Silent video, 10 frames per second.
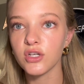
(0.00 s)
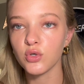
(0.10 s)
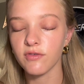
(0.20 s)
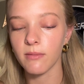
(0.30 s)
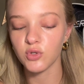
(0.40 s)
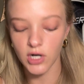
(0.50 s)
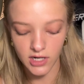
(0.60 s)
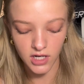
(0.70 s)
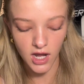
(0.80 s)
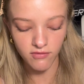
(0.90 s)
or if I'm trying to
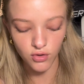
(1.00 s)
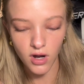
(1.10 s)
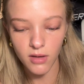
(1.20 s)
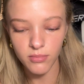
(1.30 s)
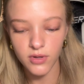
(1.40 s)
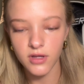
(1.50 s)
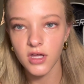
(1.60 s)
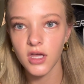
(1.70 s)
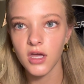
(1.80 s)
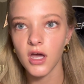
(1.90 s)
cover up
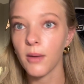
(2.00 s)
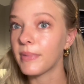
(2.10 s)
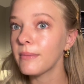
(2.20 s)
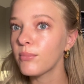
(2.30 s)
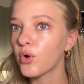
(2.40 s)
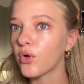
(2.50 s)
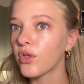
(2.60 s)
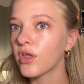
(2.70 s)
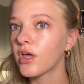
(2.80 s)
a pimple,